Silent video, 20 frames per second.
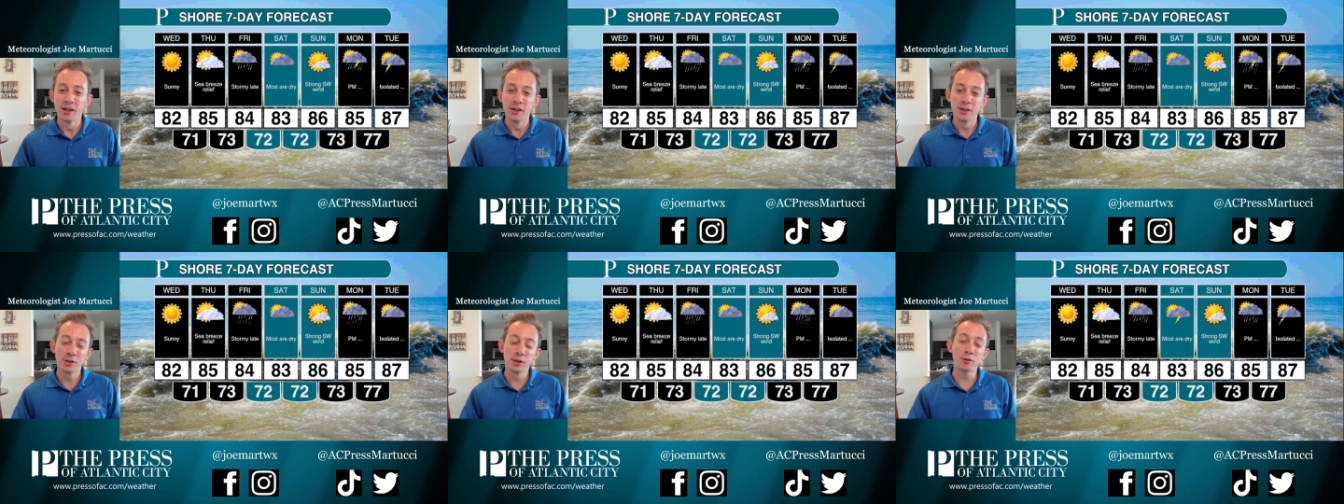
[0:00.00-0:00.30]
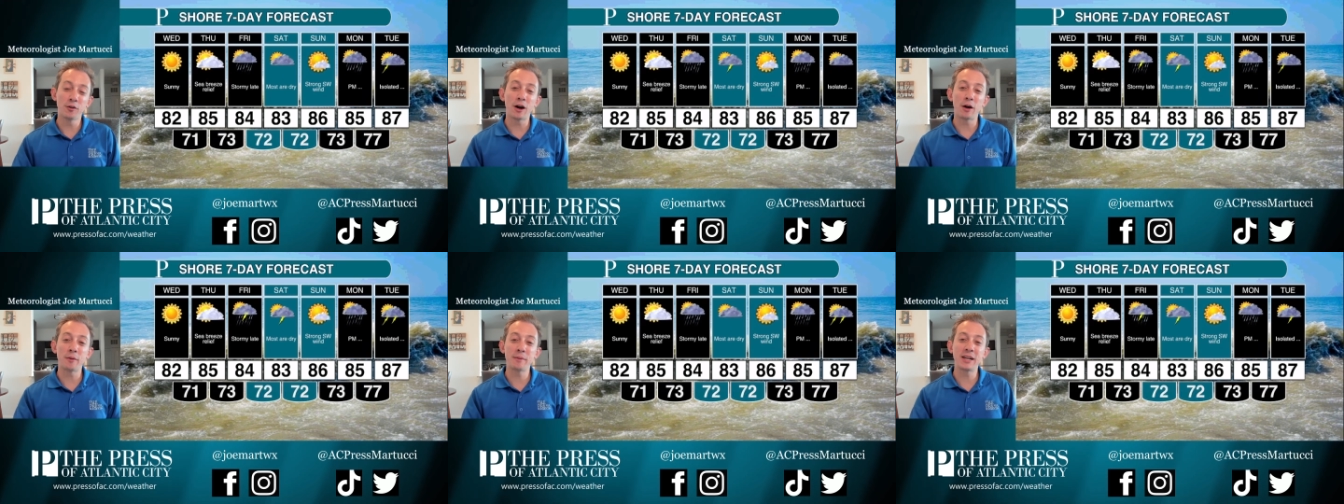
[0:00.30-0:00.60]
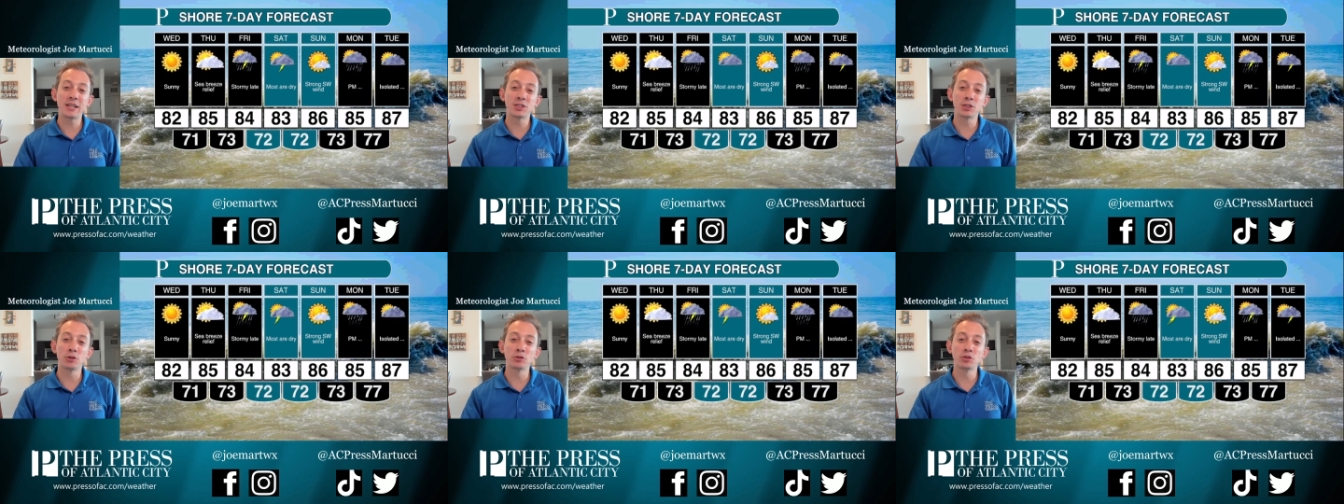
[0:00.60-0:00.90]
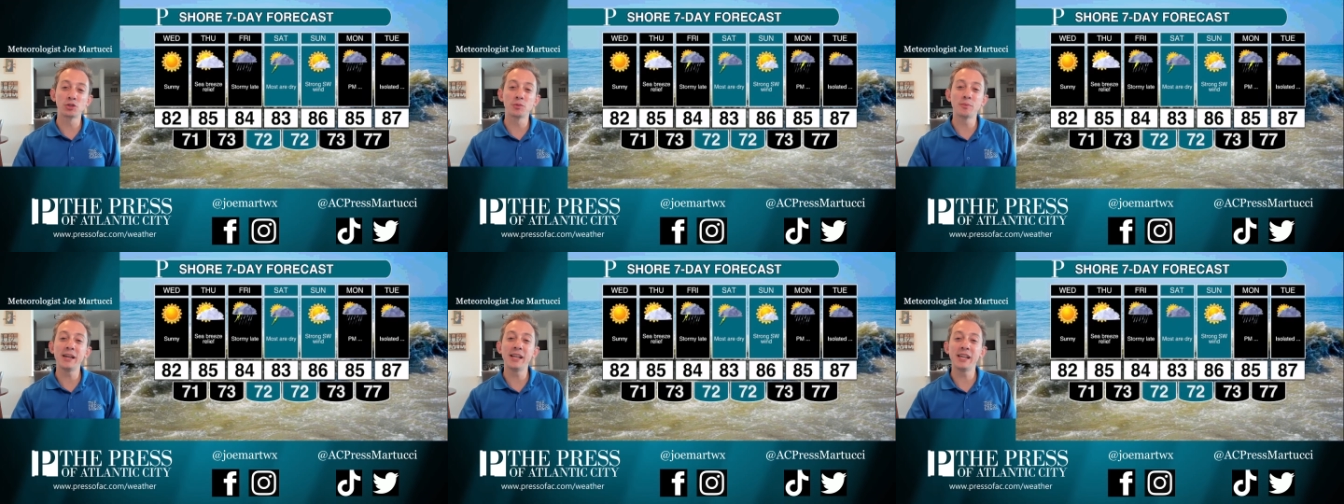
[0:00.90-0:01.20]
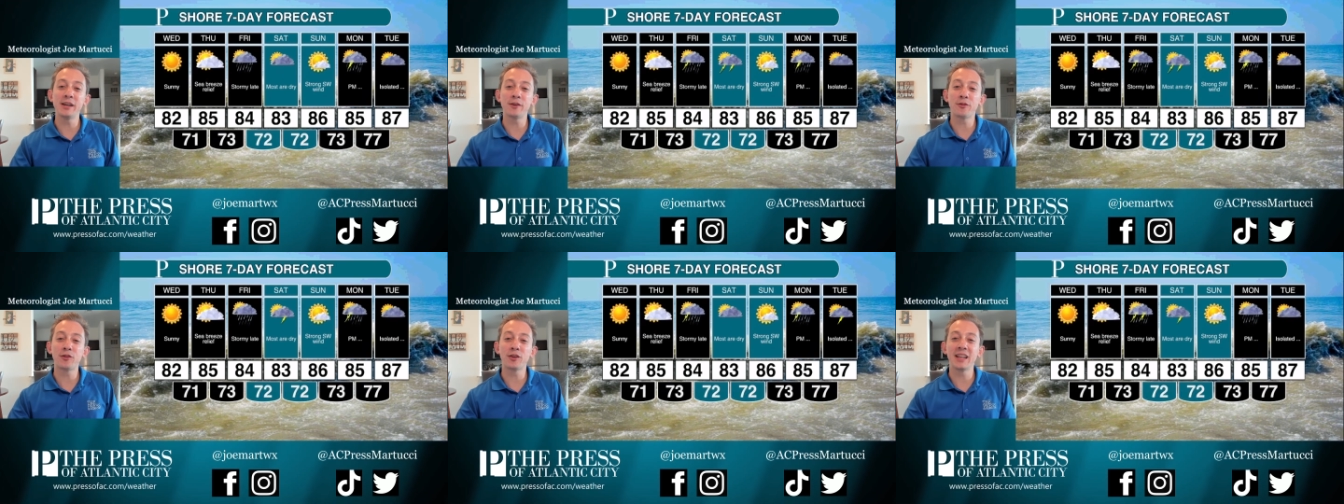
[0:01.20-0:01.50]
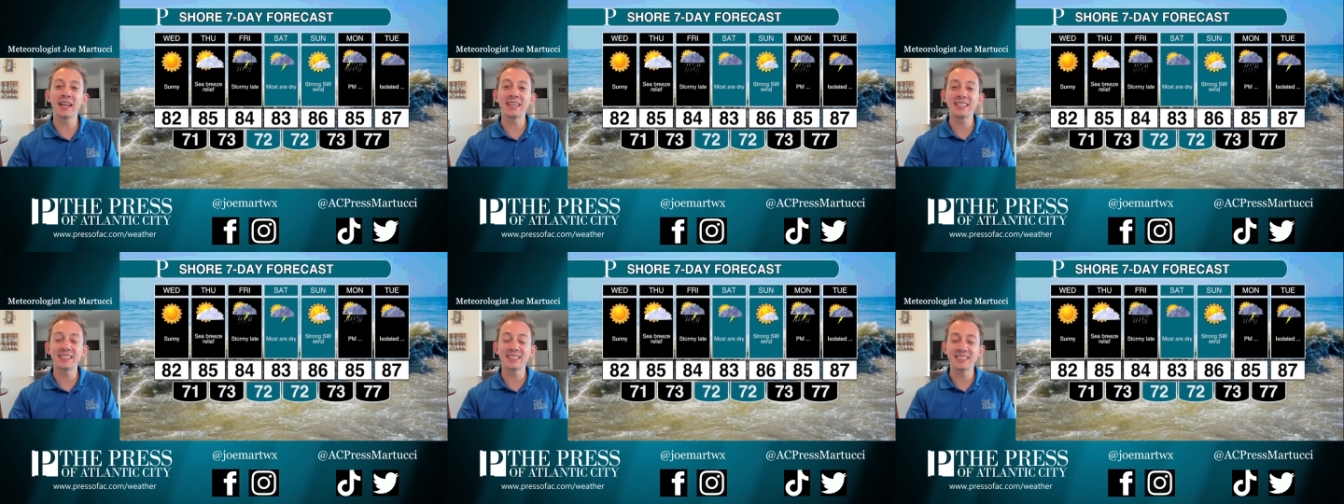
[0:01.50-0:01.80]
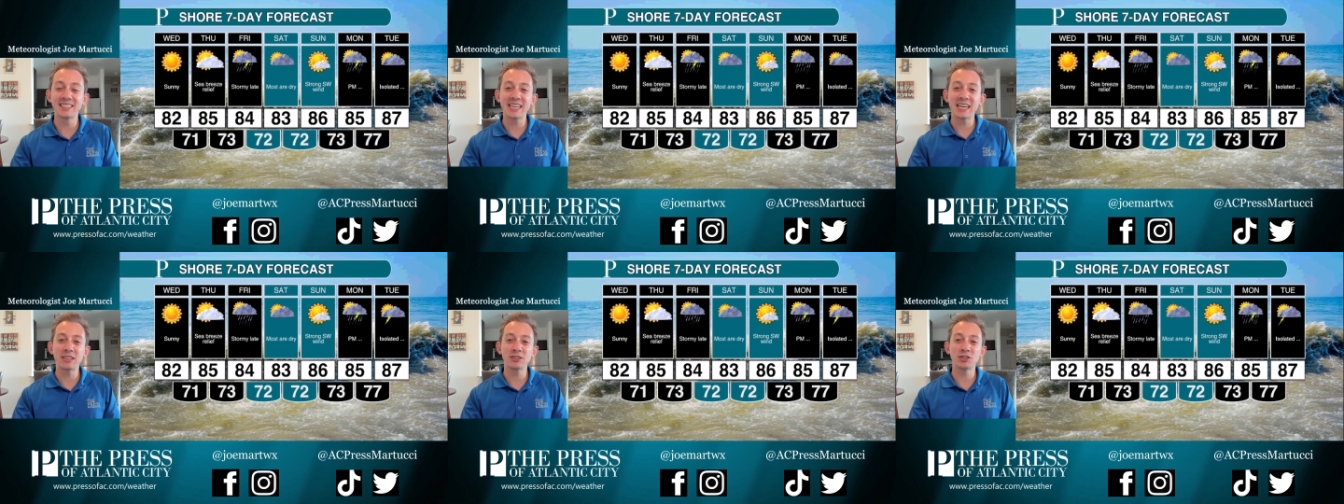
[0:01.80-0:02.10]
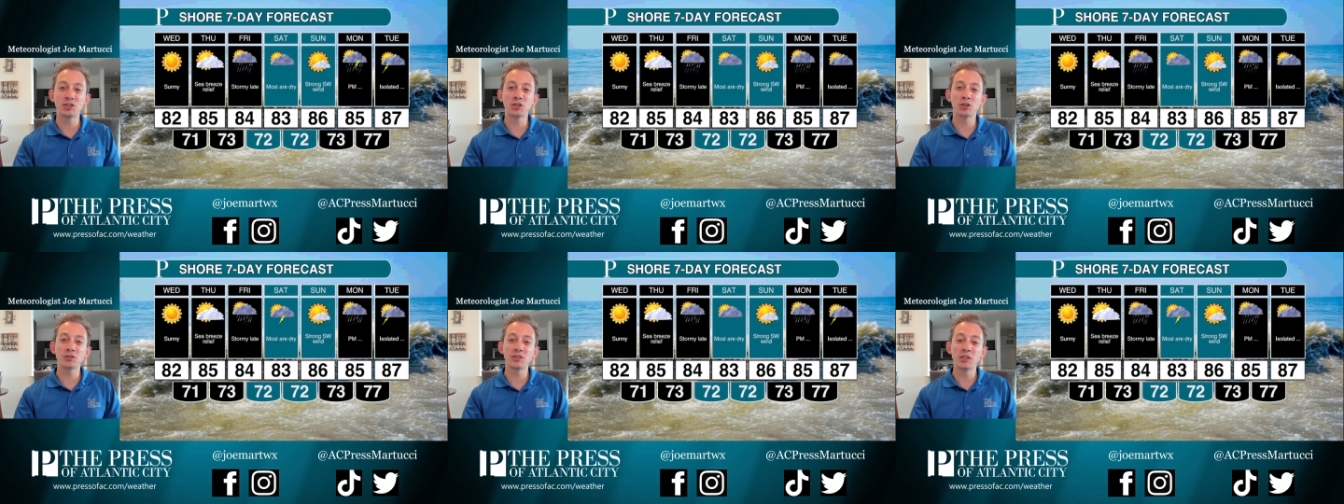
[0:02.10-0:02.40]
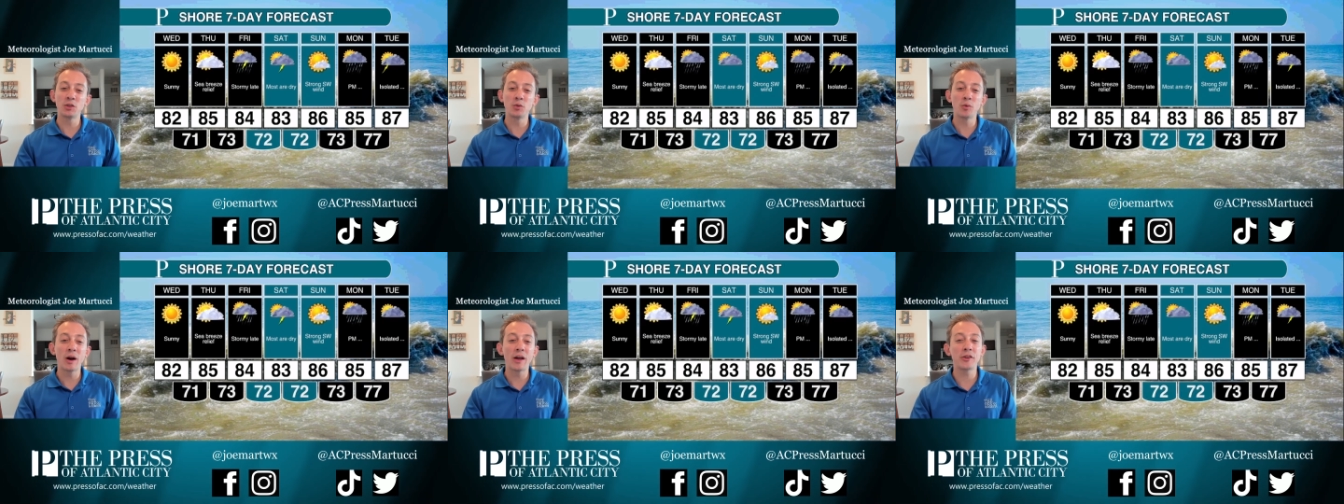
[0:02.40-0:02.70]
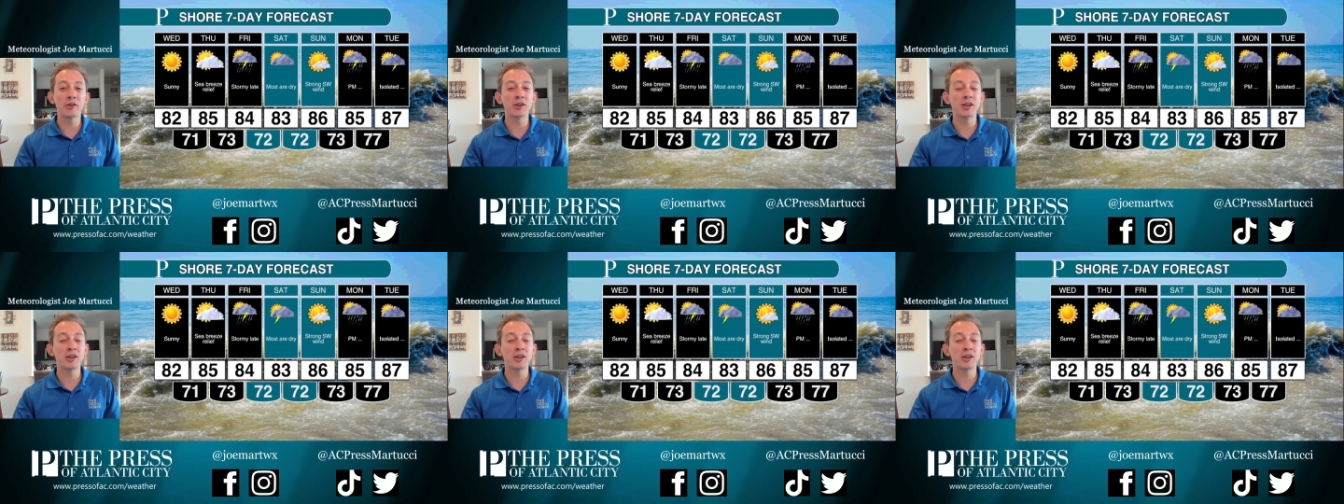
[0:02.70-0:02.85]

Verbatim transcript: You can follow me on social media for the latest in South Jersey weather.